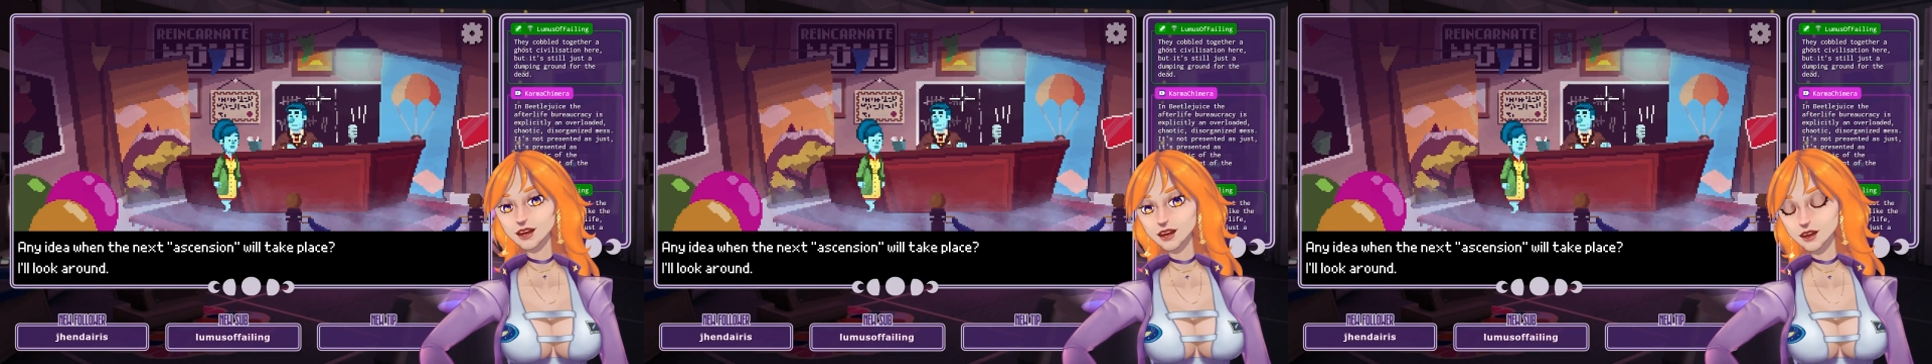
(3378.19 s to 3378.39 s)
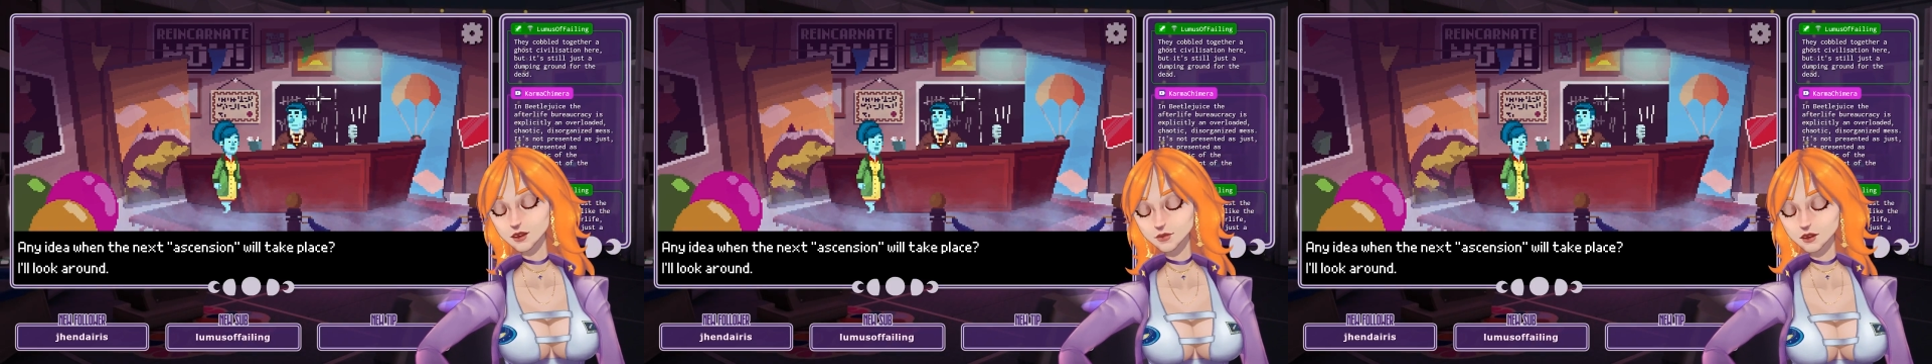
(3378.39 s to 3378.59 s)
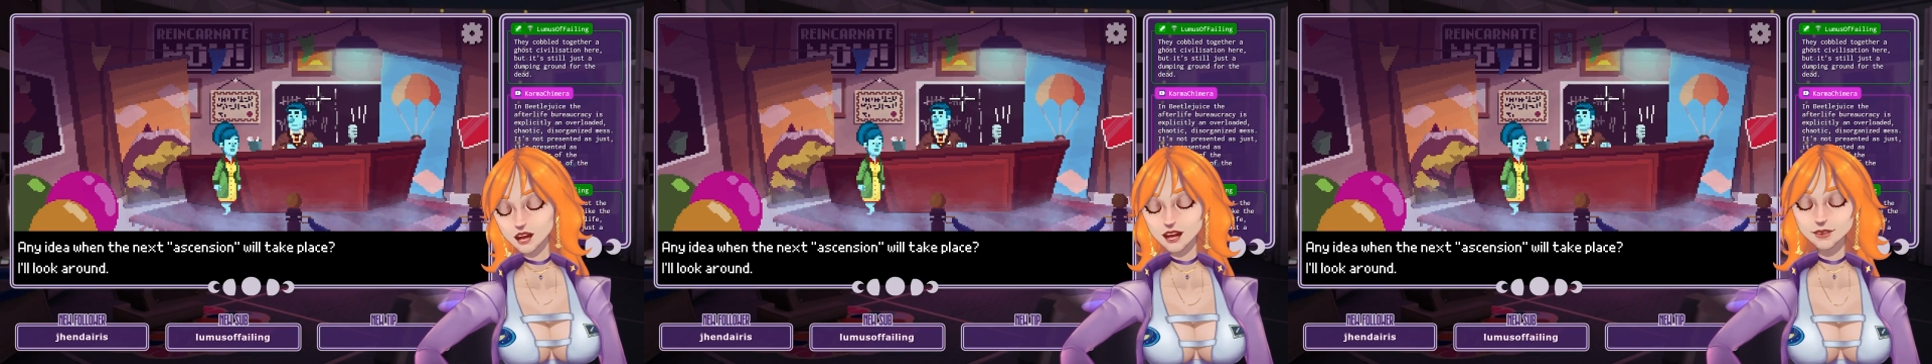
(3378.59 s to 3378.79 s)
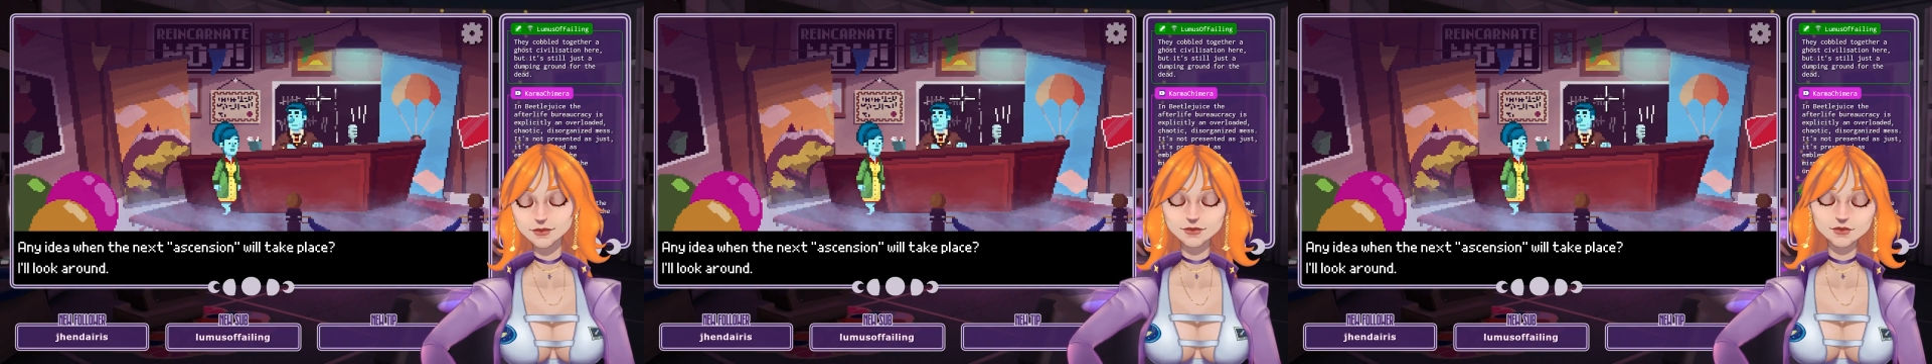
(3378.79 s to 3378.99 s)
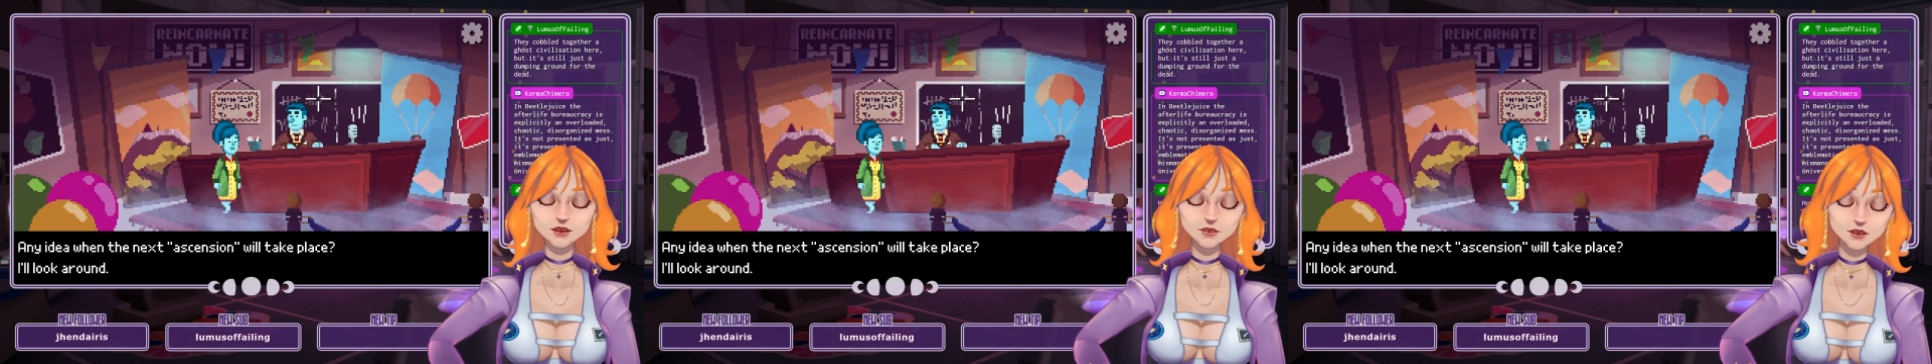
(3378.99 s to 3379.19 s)
get
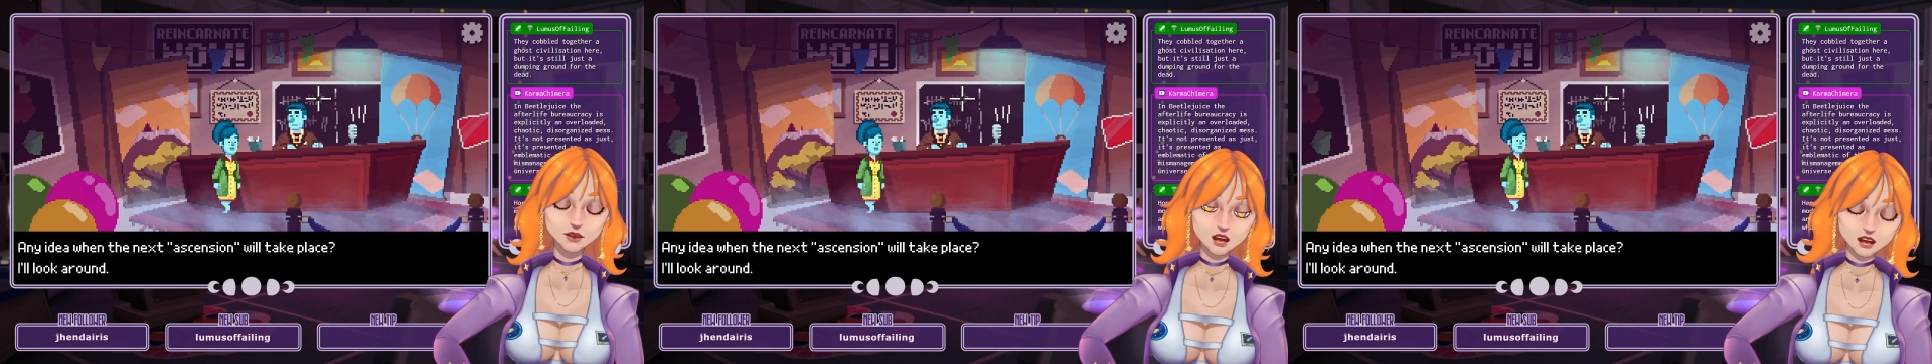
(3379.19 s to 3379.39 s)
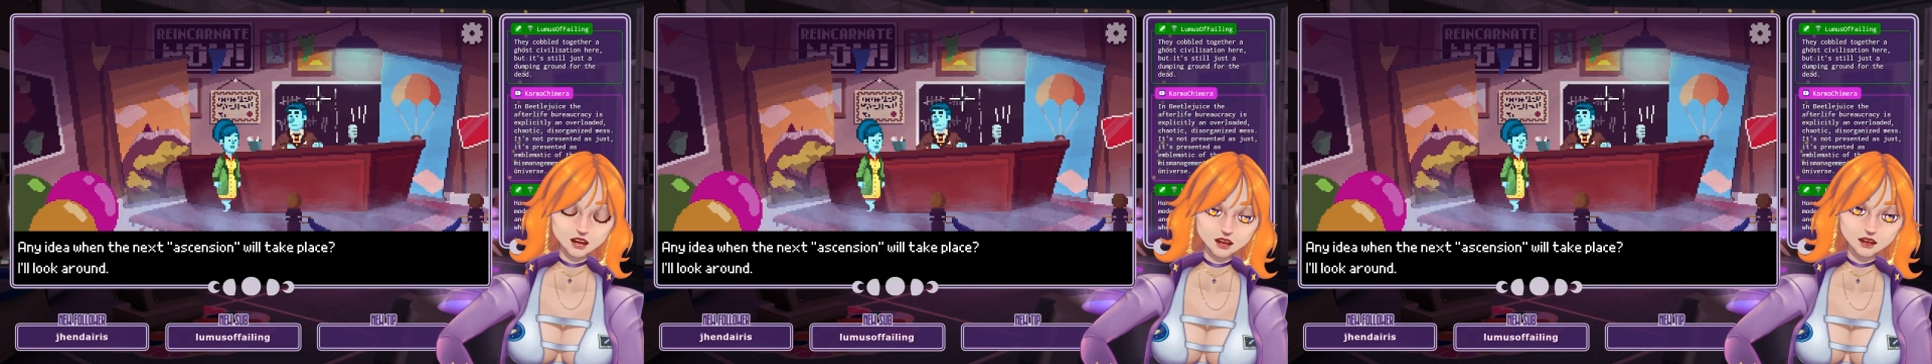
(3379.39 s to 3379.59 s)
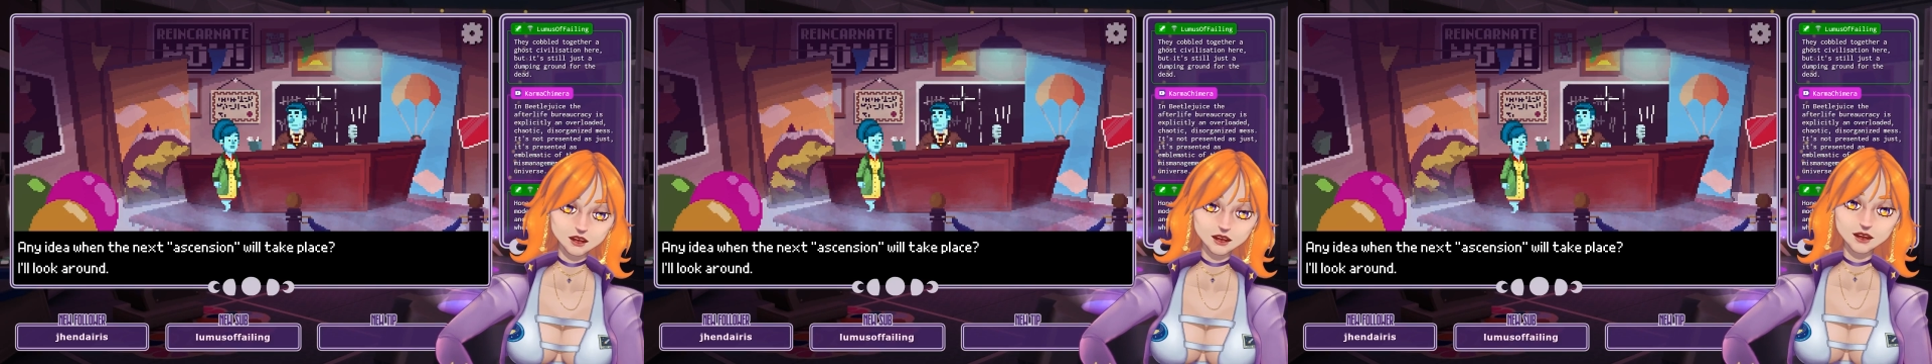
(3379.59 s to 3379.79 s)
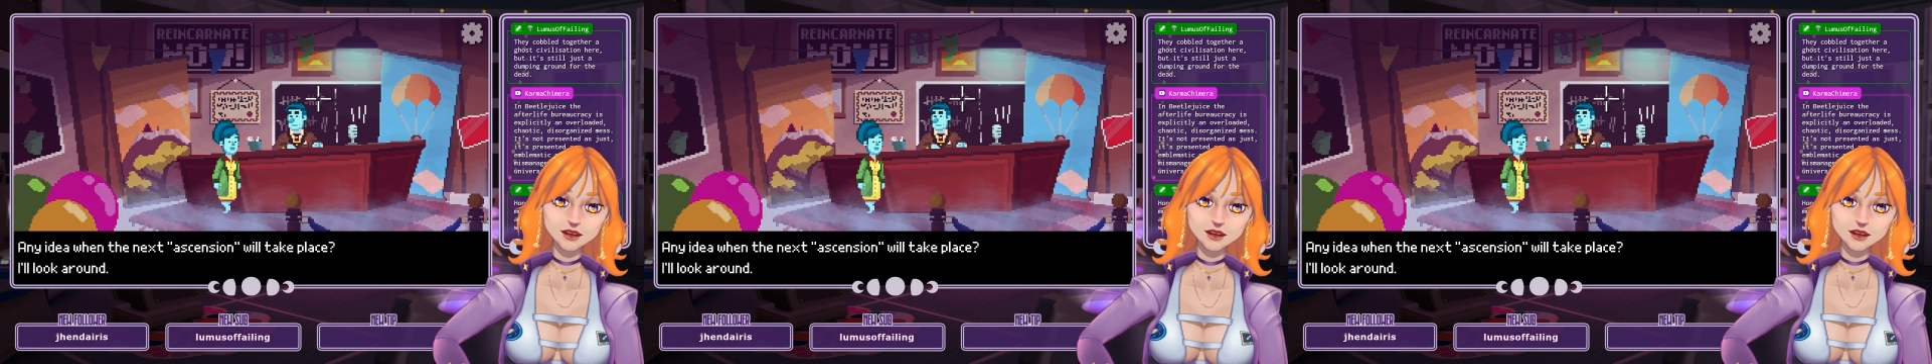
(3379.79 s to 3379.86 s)
dressed, go to work,